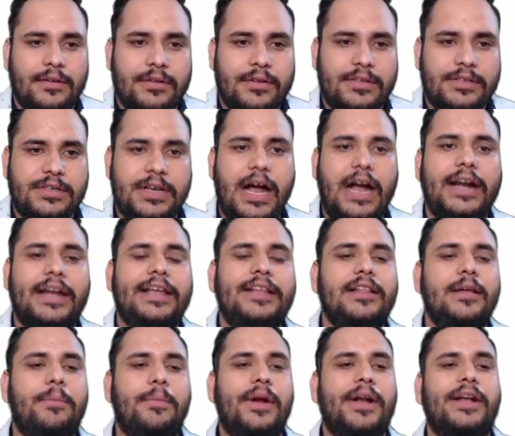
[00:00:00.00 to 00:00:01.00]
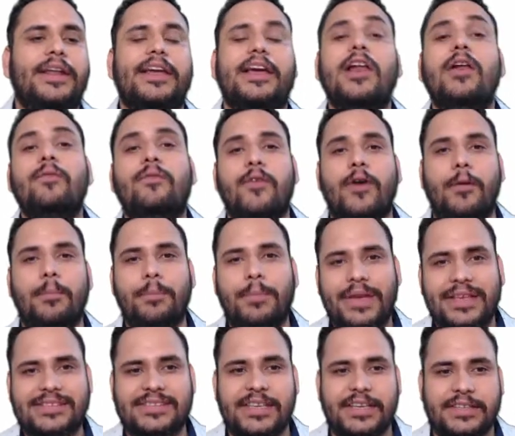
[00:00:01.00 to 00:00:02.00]
Starting the practical from
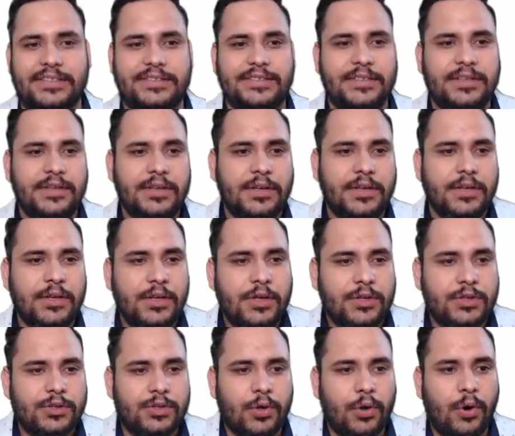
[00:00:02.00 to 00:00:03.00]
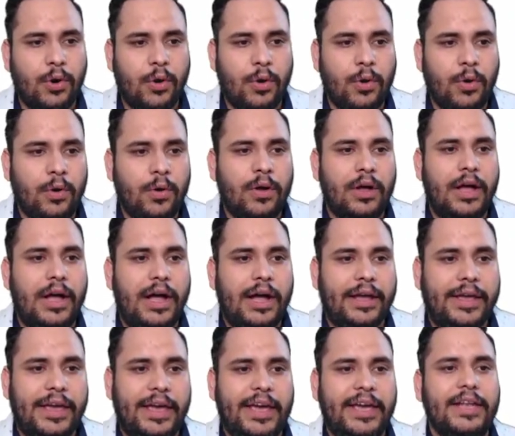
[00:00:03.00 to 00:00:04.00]
basics. So
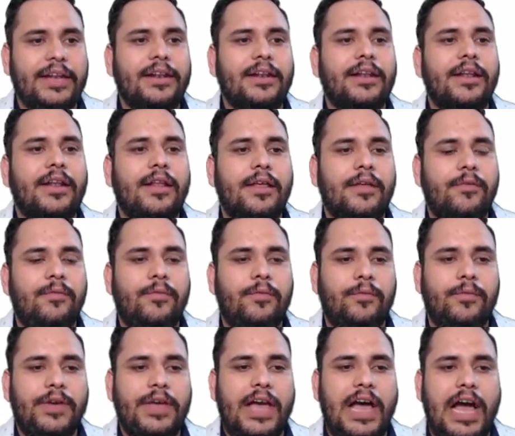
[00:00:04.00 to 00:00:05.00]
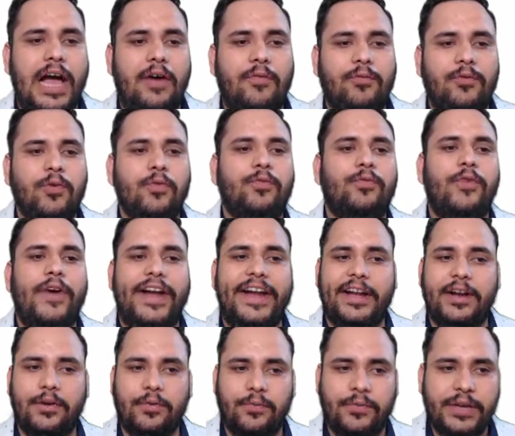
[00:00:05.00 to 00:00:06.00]
again, we have to
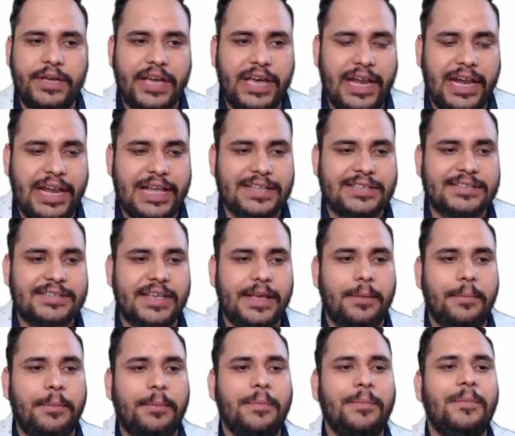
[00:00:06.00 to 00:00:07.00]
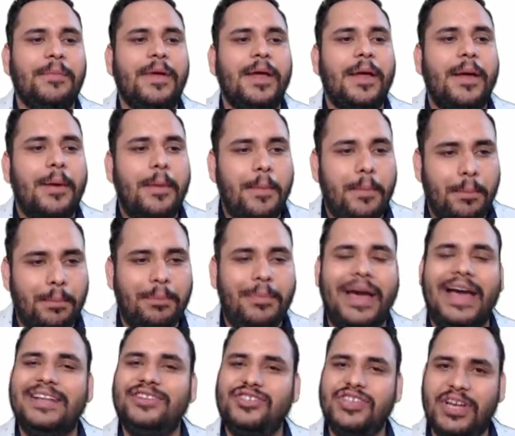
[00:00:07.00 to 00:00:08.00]
find VLSM,
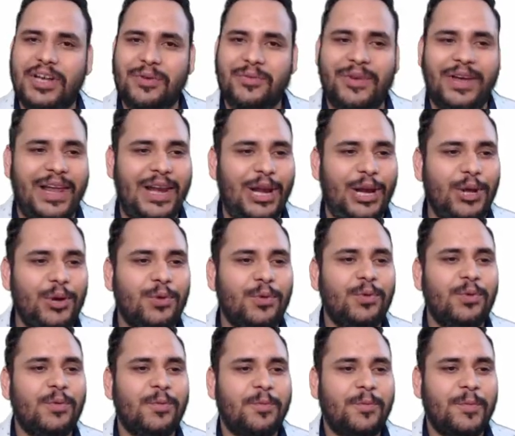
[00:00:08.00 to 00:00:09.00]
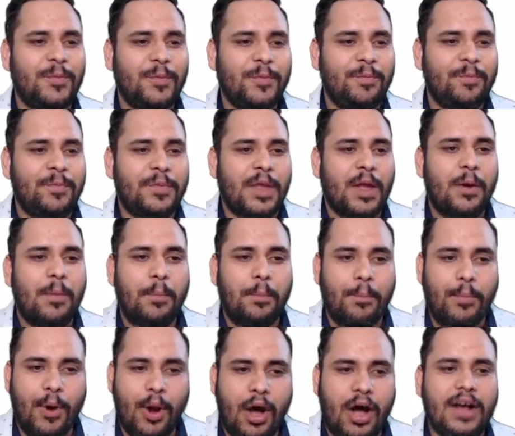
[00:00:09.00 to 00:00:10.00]
magic value,
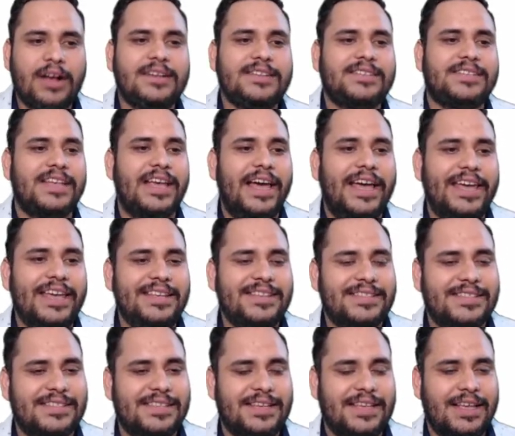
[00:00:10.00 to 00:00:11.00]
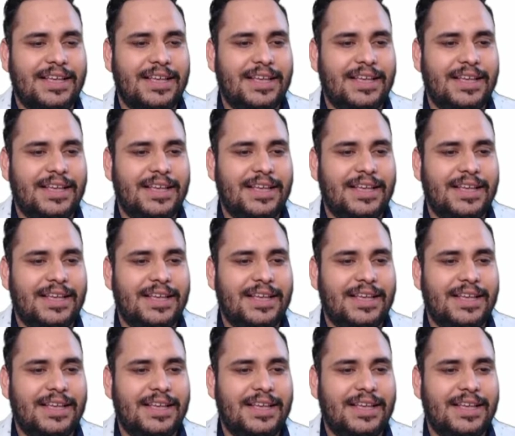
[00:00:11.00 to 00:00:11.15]
block size,